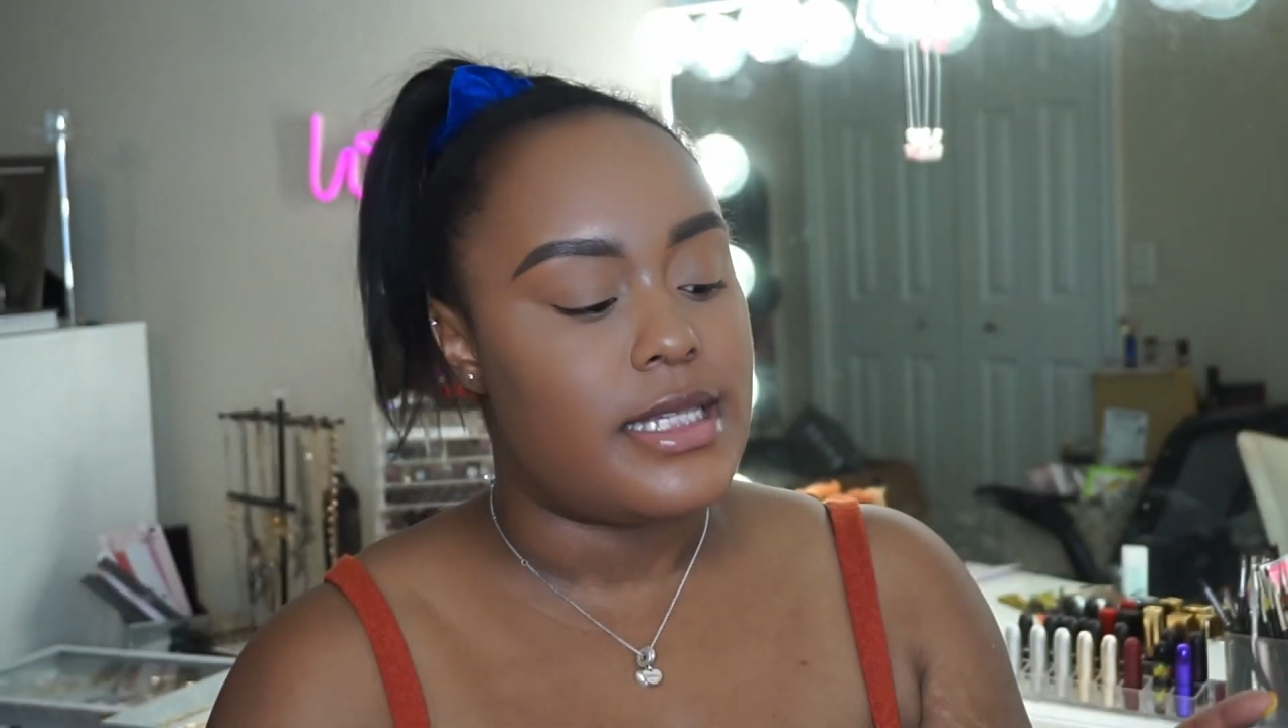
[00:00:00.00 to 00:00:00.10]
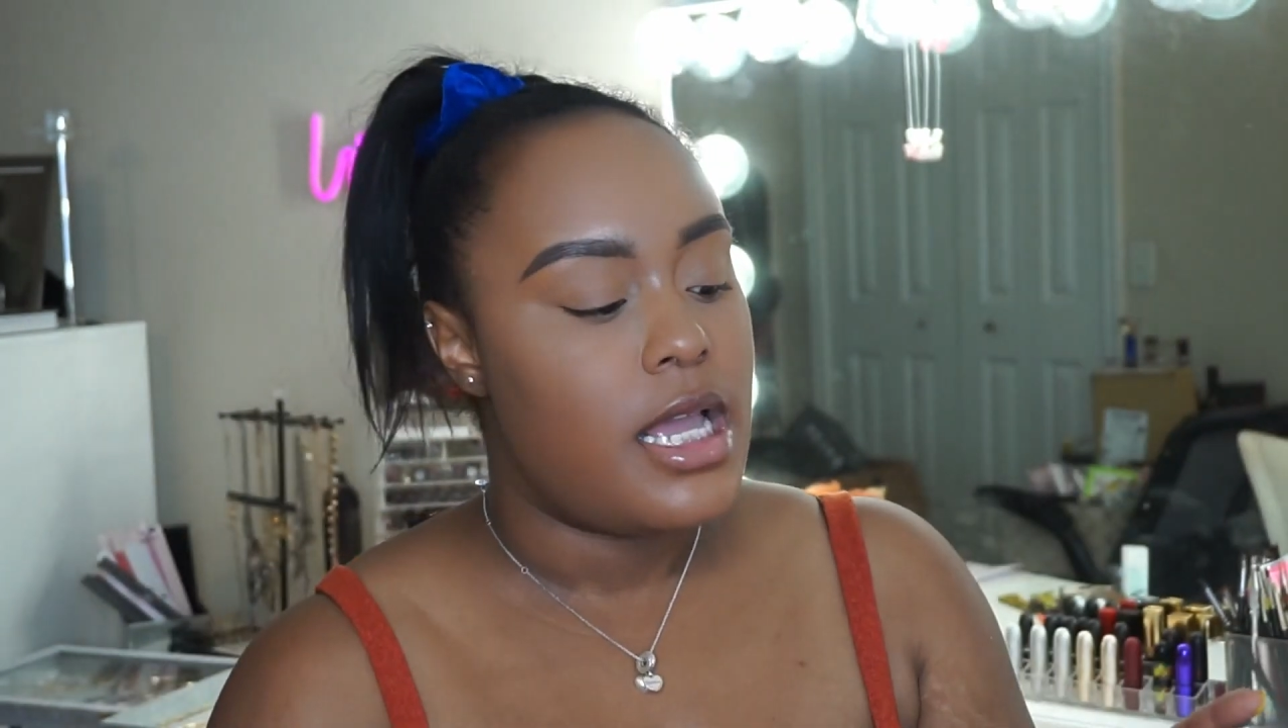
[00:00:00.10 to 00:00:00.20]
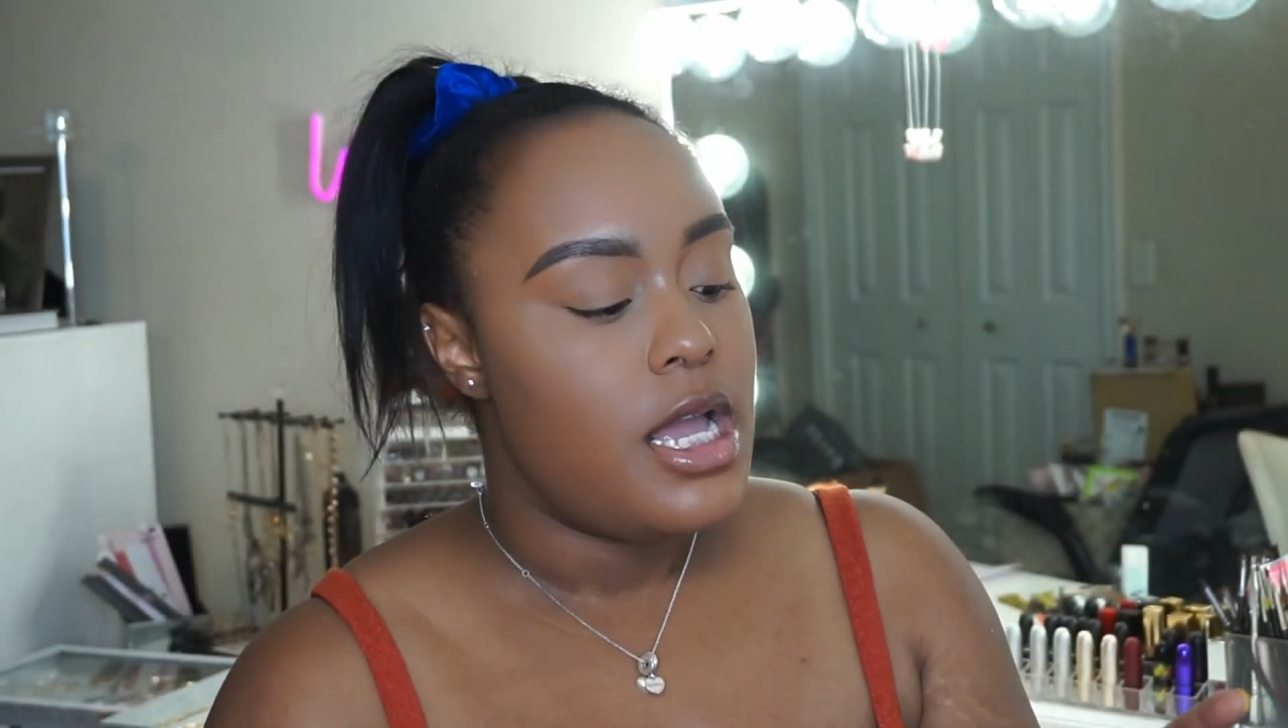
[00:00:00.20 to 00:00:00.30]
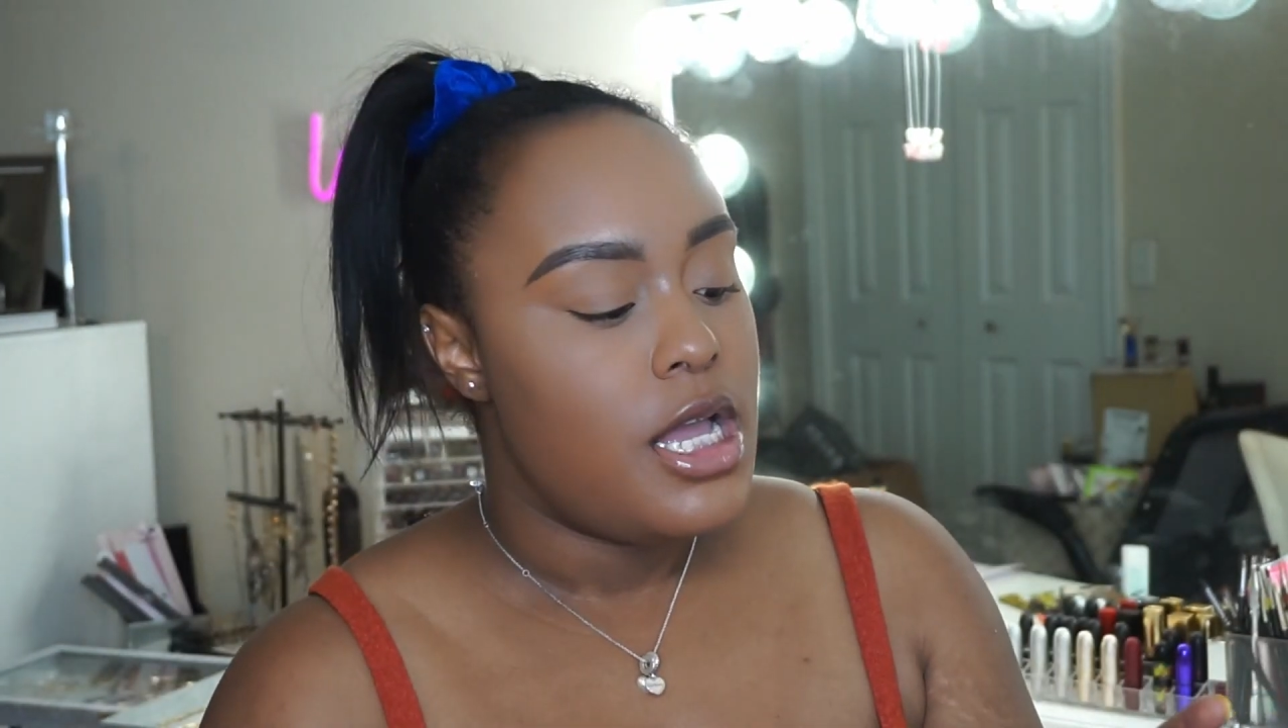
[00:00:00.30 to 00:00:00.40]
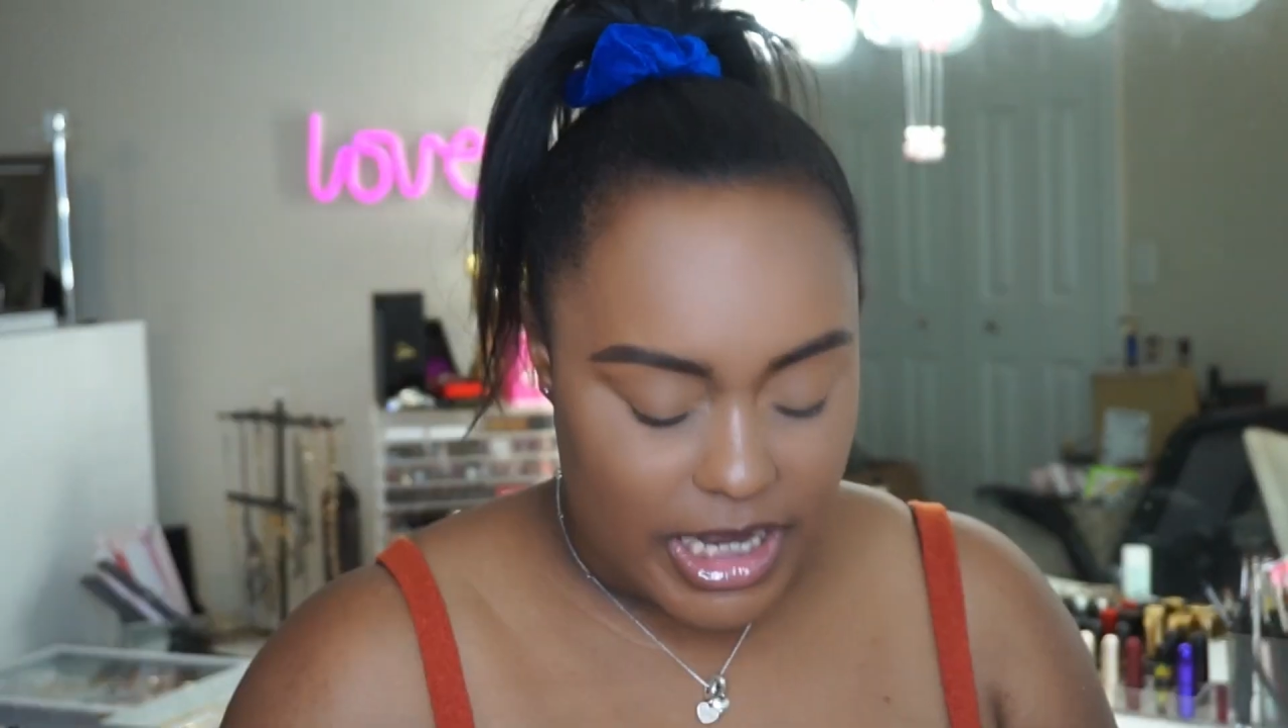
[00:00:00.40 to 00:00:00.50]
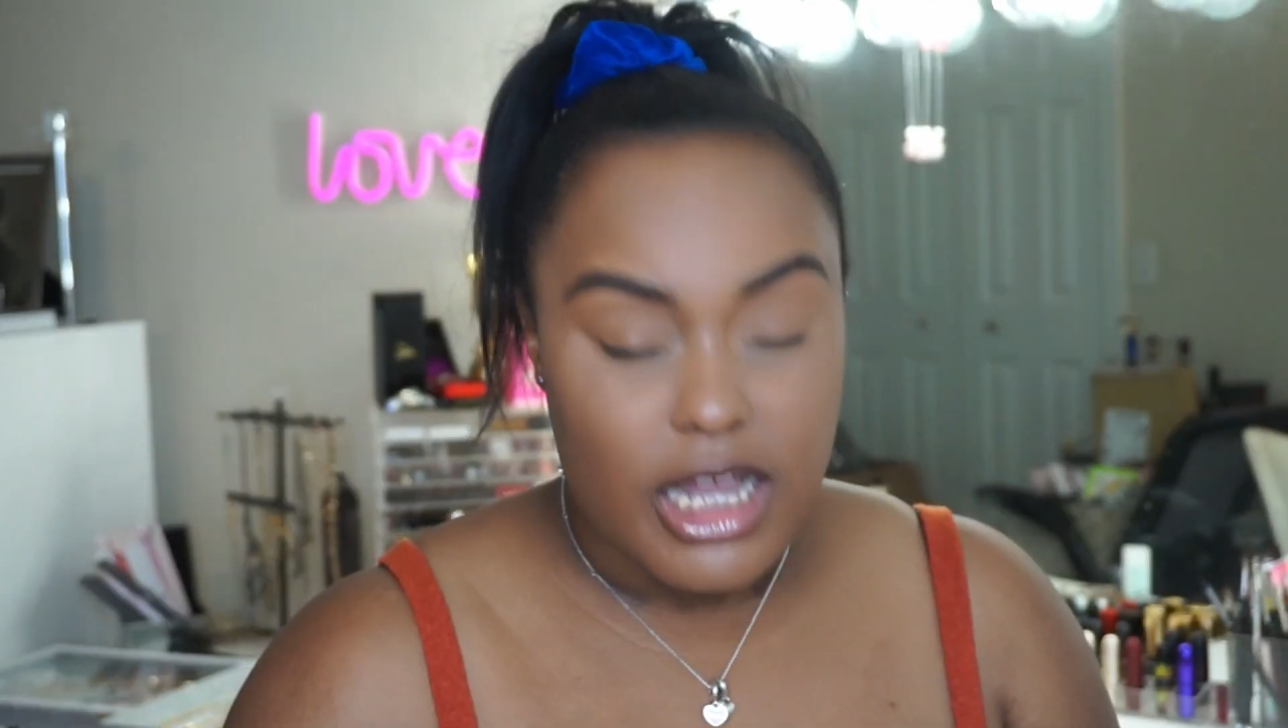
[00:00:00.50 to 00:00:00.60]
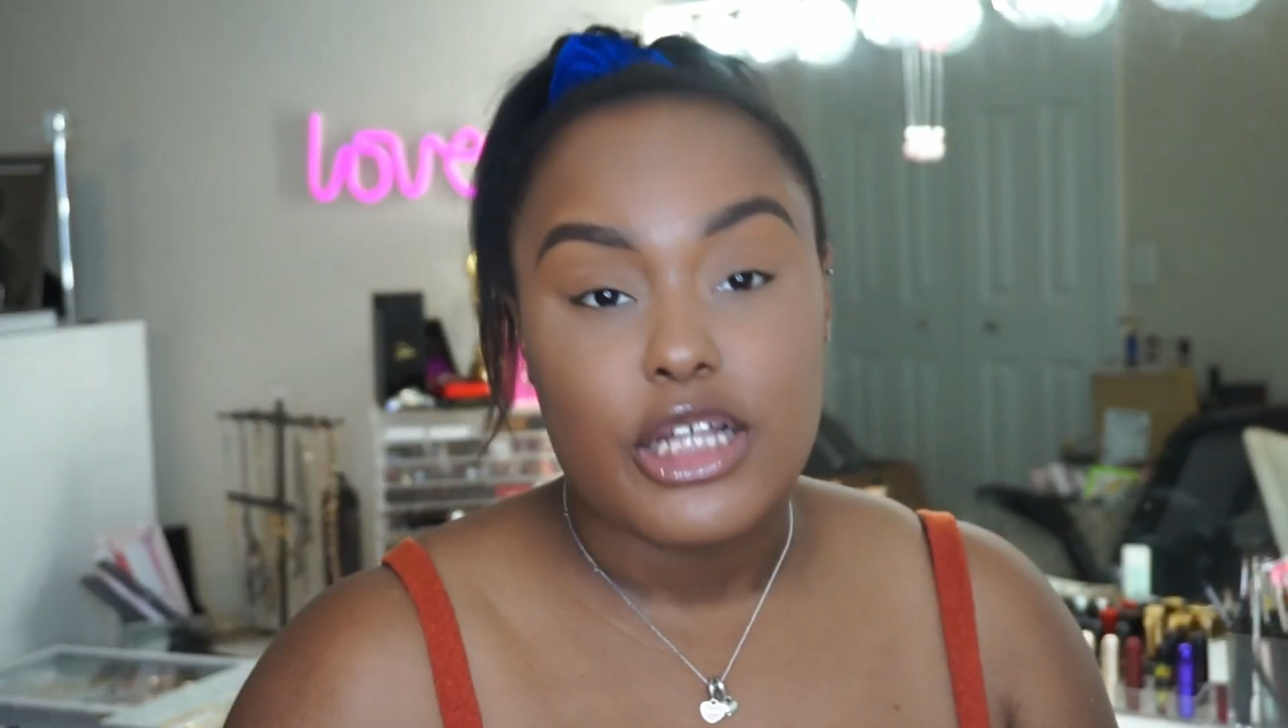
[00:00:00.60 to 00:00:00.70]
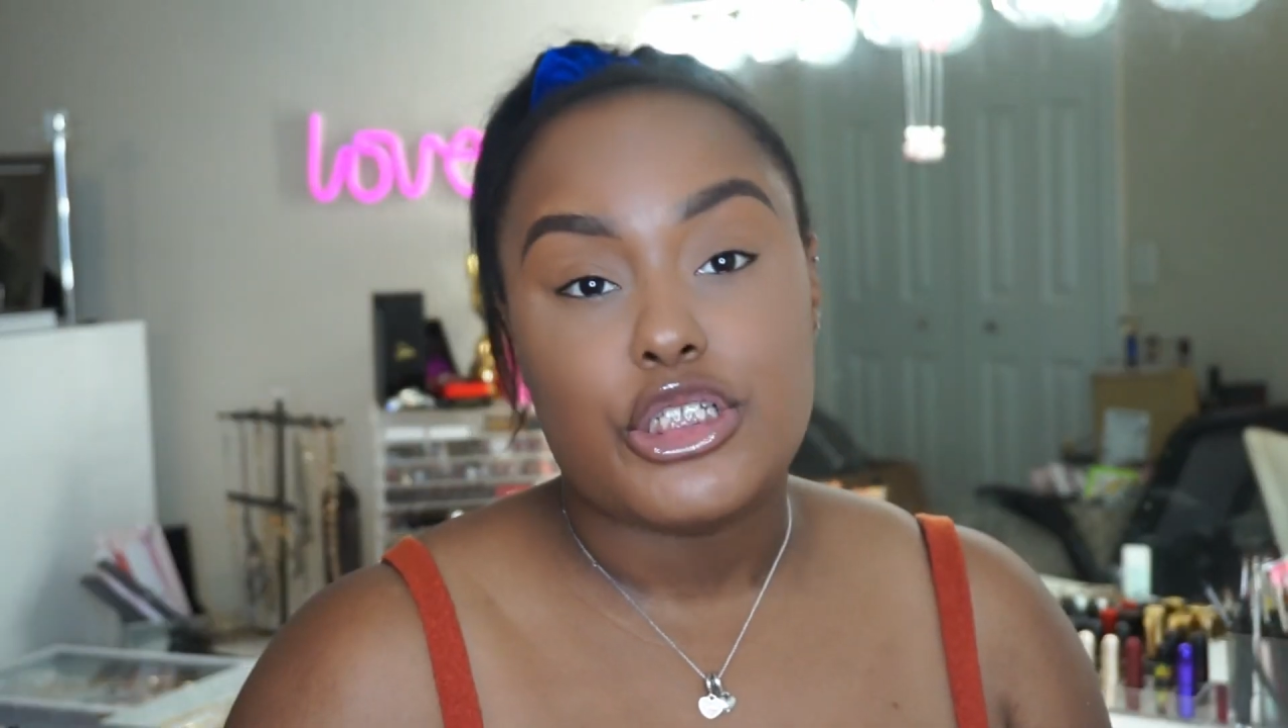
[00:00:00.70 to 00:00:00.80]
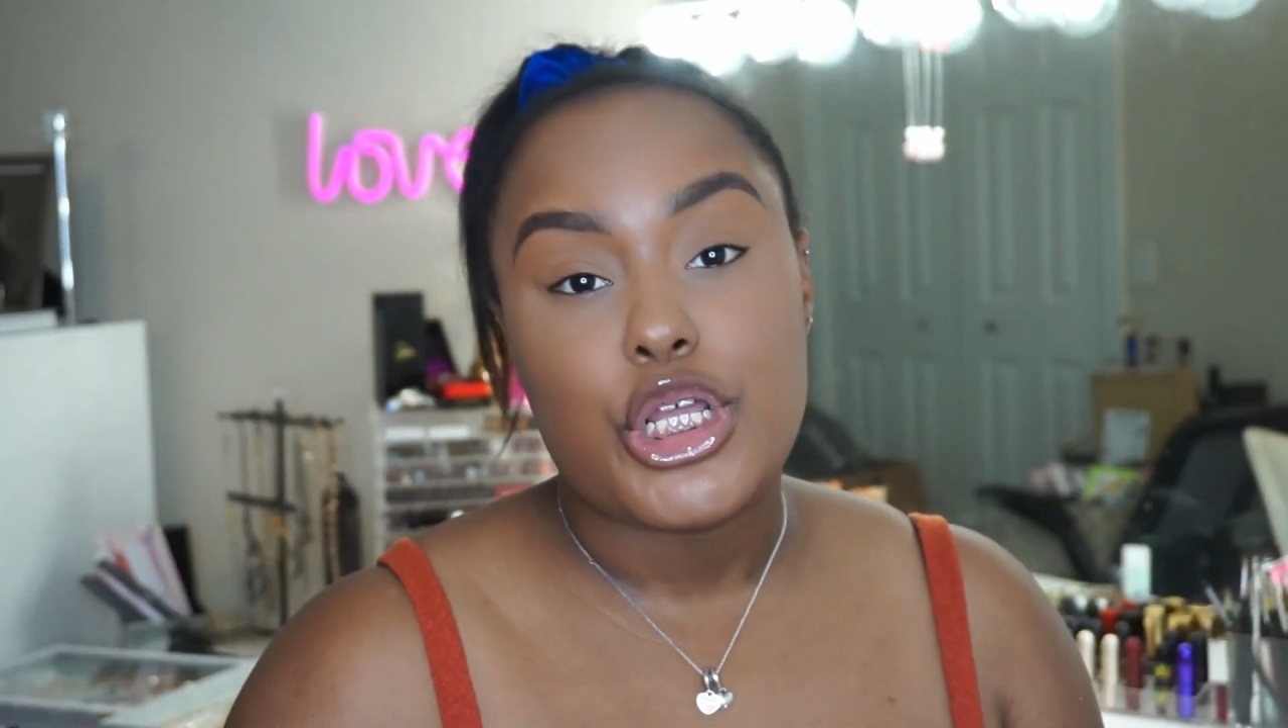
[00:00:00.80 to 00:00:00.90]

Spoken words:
So I got